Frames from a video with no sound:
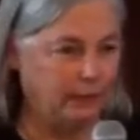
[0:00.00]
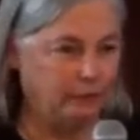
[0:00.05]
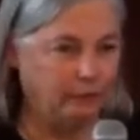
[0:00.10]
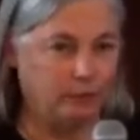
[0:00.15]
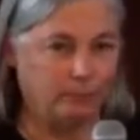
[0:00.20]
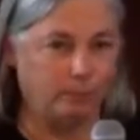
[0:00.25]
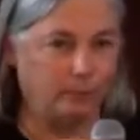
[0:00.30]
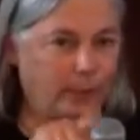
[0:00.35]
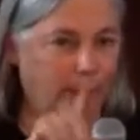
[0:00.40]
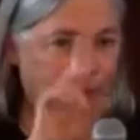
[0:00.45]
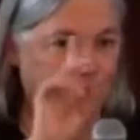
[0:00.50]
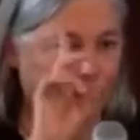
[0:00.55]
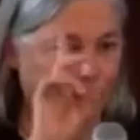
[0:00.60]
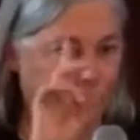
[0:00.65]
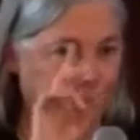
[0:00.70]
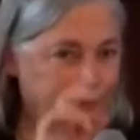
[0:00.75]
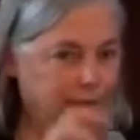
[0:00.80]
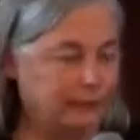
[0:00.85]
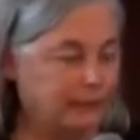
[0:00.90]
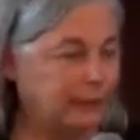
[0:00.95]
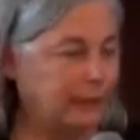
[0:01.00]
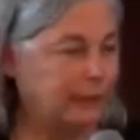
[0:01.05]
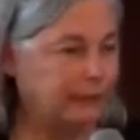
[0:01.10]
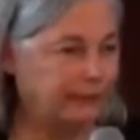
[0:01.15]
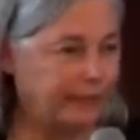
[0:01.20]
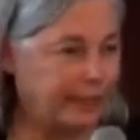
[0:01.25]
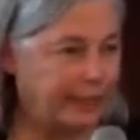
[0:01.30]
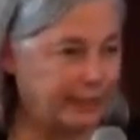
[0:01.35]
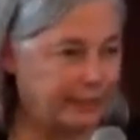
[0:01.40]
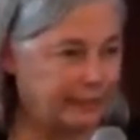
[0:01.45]
supply lines in
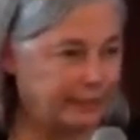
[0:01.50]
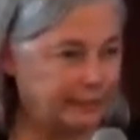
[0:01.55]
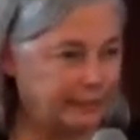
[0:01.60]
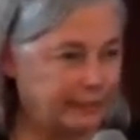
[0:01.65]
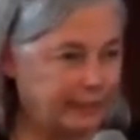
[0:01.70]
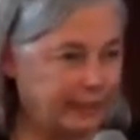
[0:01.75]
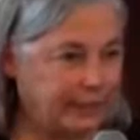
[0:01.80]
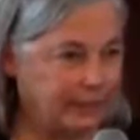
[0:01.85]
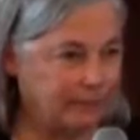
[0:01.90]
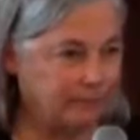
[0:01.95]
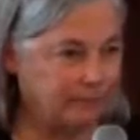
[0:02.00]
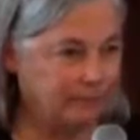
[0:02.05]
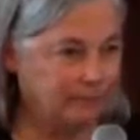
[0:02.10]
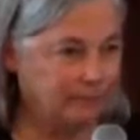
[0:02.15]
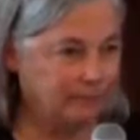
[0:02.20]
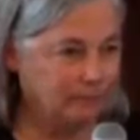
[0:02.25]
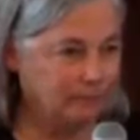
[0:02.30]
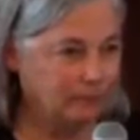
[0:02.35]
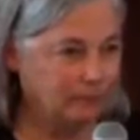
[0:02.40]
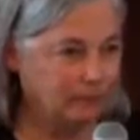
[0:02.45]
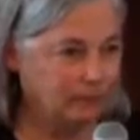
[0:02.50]
Afghanistan.